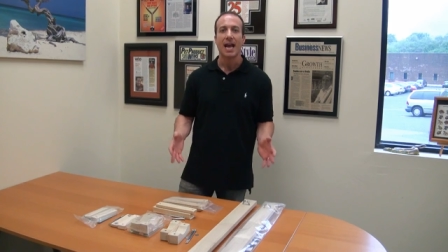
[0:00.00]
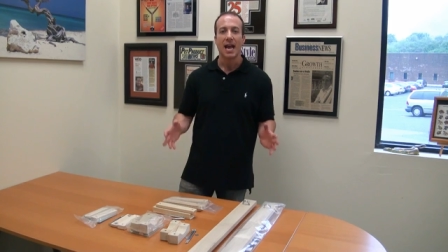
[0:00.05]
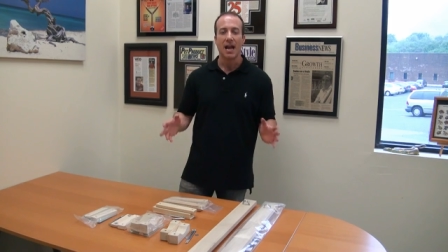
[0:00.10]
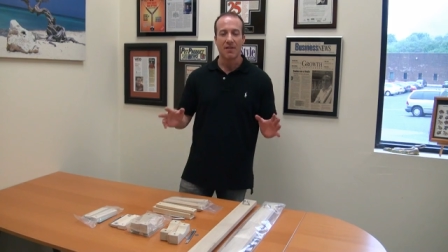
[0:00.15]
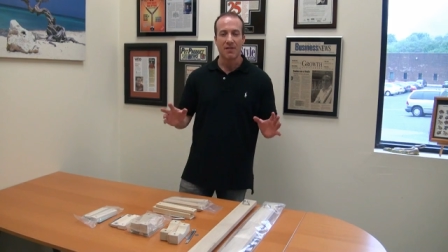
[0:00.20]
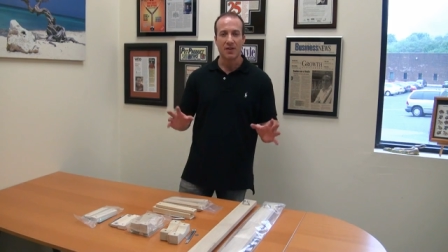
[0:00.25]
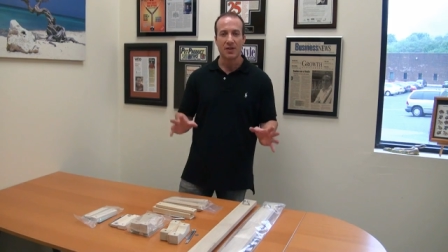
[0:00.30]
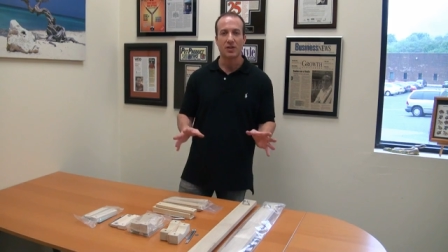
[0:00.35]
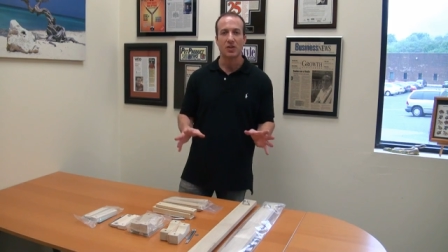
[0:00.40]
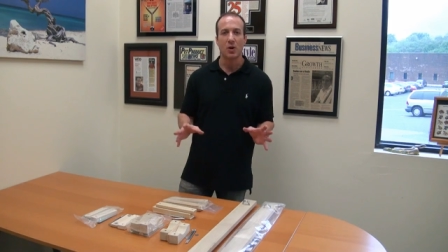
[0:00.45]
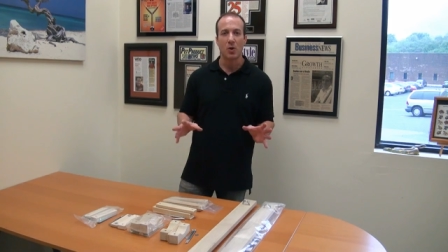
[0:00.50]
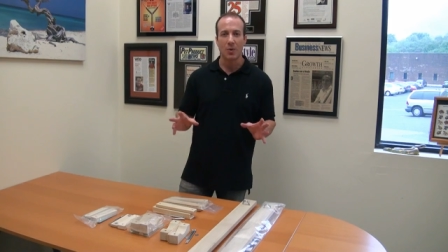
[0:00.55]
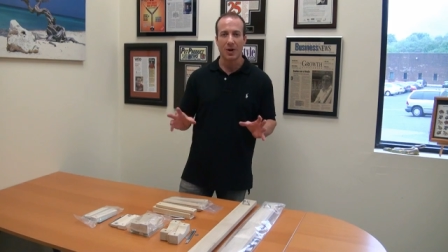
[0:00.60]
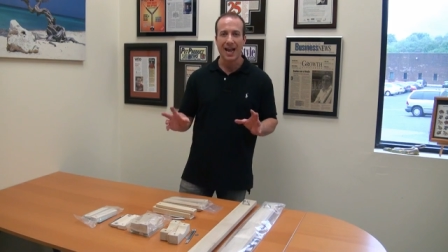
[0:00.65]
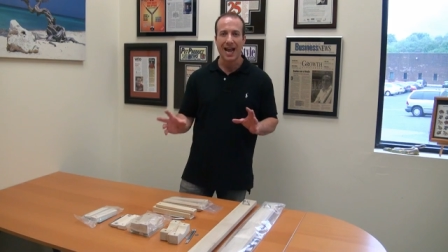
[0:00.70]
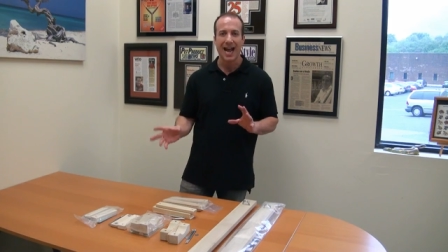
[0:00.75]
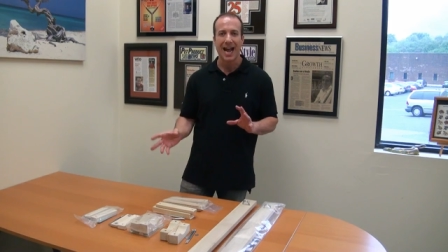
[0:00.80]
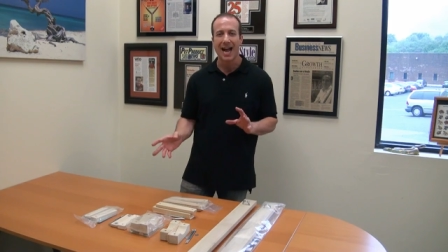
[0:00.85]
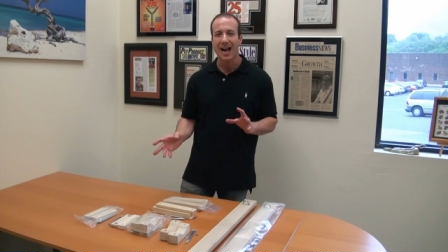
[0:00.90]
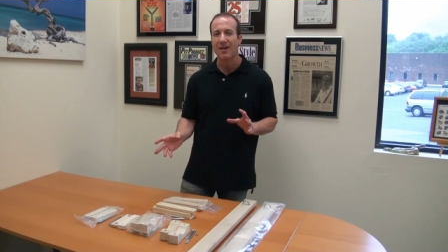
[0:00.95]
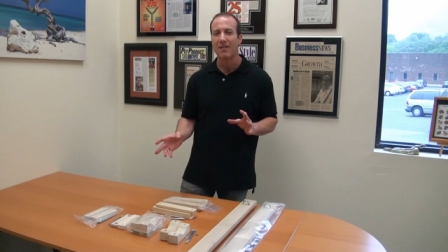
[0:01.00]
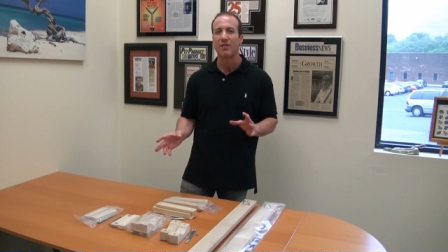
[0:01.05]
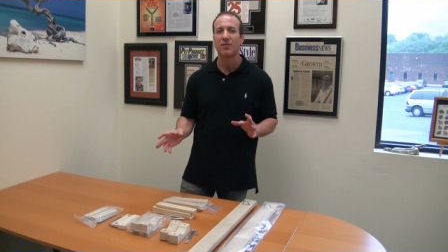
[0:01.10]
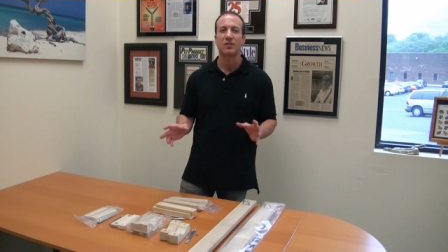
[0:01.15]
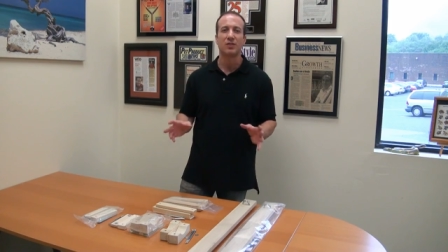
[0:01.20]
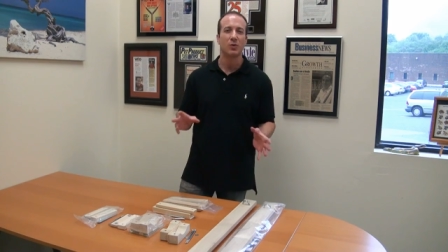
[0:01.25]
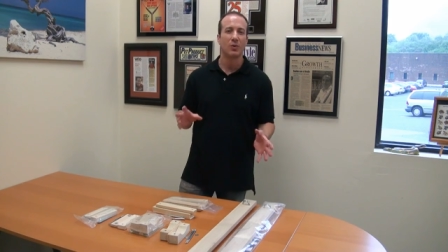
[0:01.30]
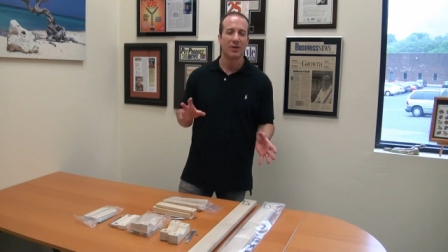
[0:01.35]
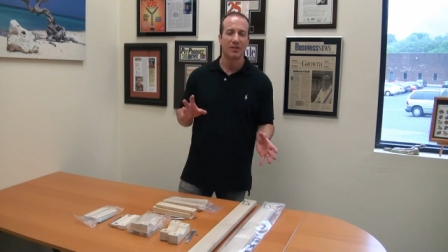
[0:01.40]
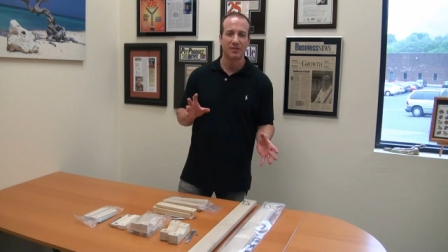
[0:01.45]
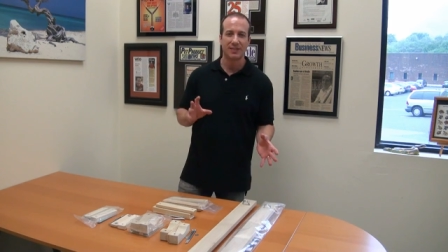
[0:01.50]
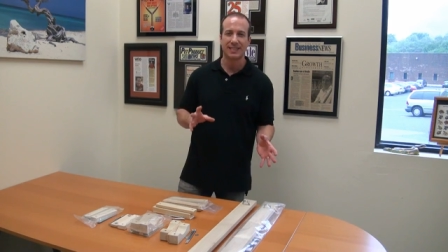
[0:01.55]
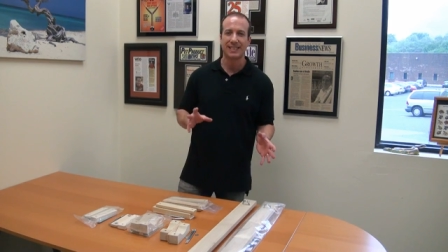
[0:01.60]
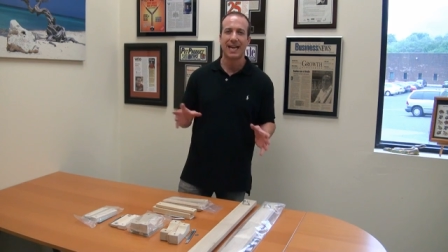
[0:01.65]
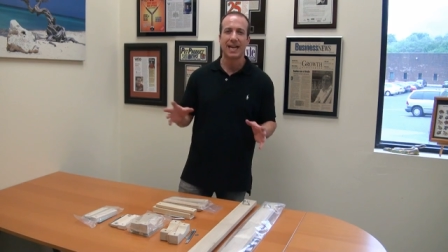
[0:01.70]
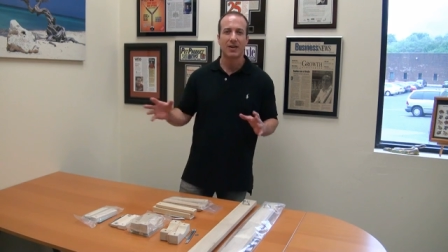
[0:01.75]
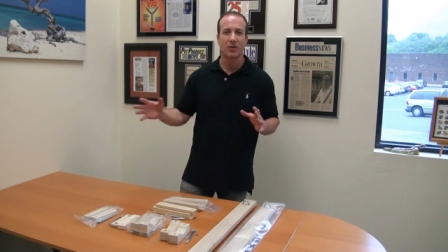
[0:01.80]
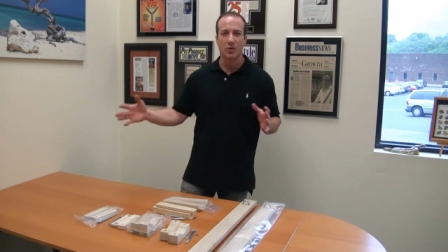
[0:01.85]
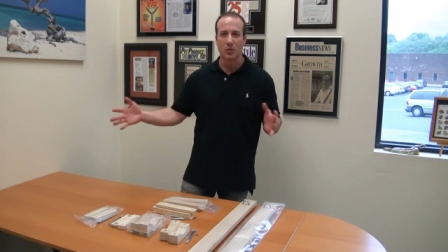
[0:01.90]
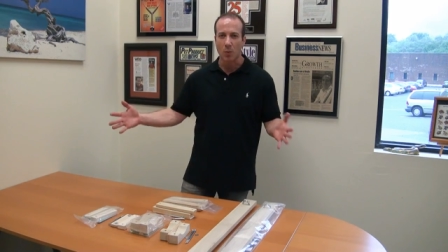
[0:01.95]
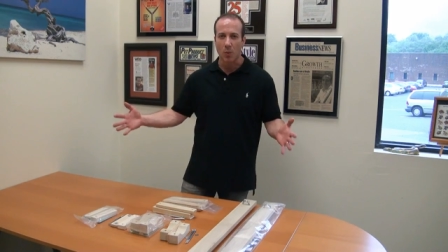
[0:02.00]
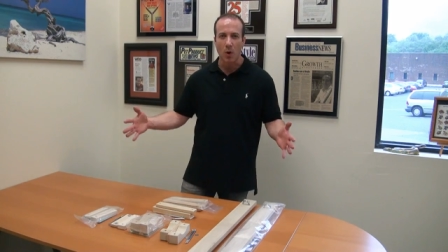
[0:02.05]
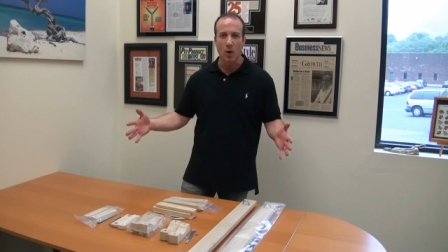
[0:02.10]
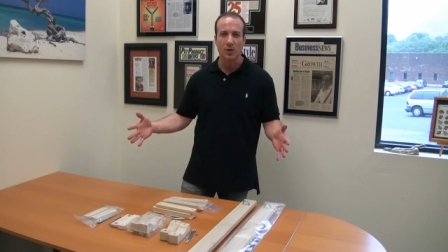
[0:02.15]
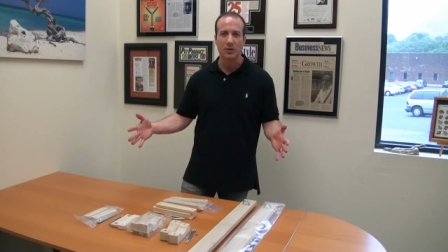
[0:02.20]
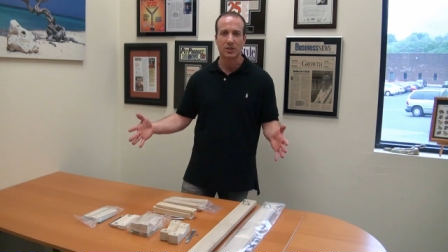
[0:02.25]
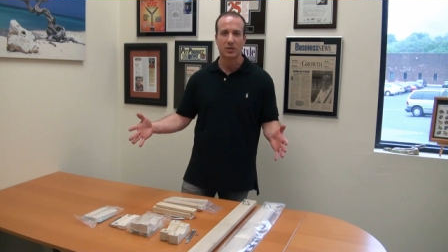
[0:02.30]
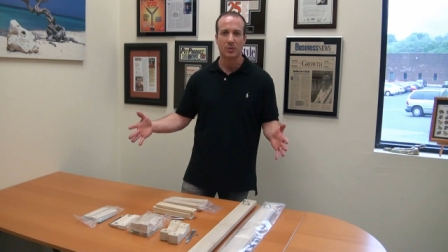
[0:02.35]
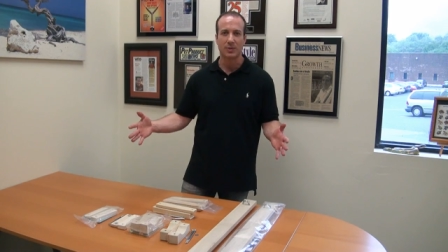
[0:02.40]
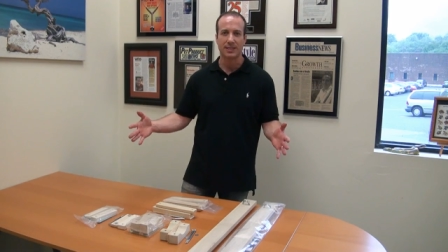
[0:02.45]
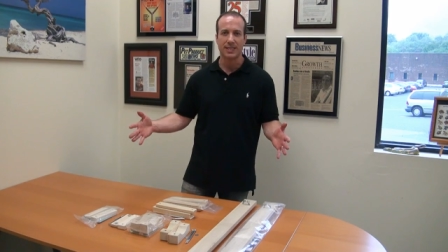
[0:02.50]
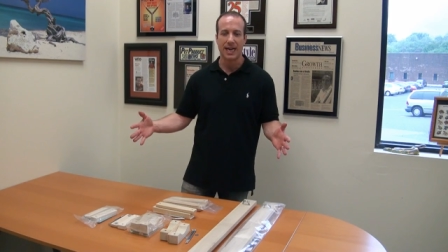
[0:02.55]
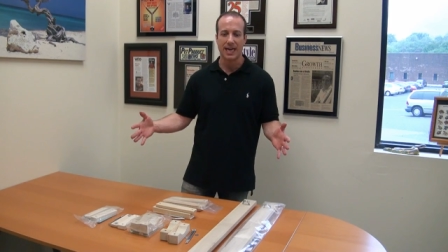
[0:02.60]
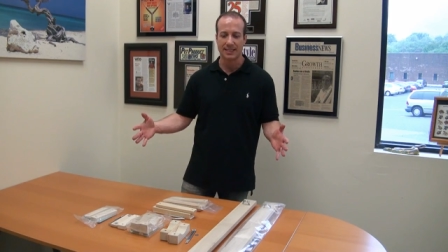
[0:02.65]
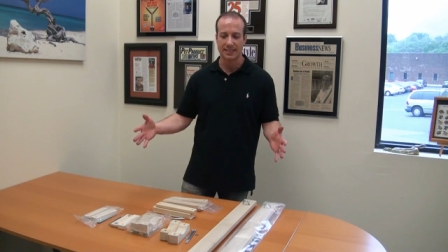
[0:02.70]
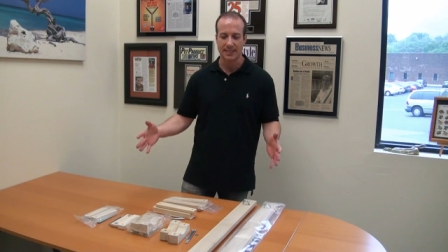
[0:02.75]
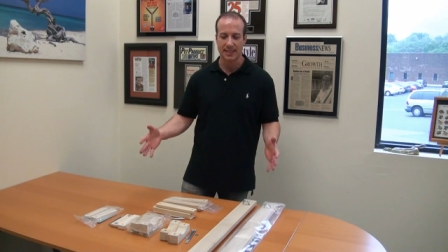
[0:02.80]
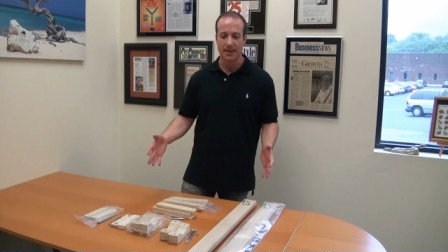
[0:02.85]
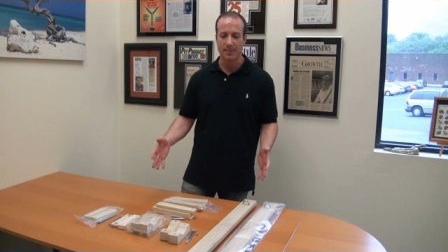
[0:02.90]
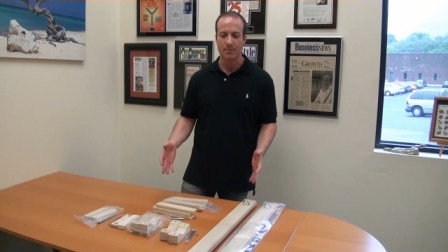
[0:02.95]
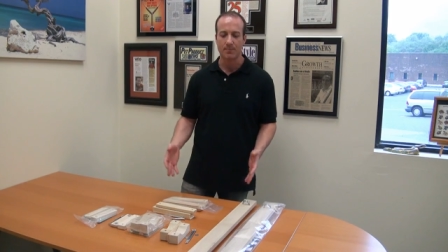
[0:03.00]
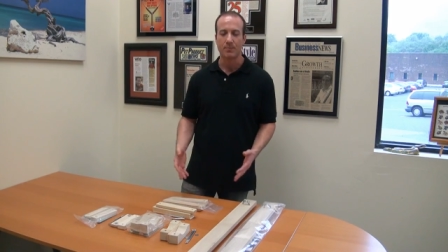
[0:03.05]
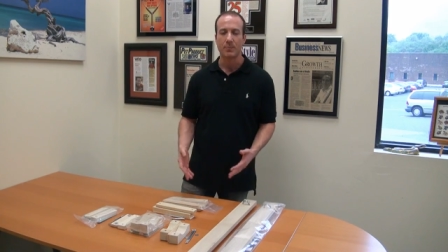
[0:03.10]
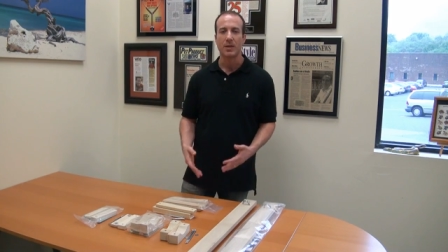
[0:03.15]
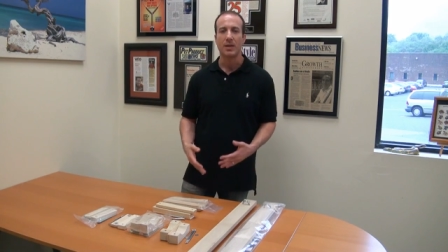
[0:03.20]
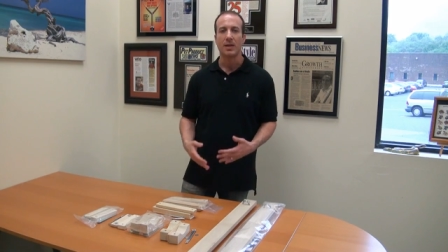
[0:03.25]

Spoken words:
if you don't have sort of standard walls to attach them.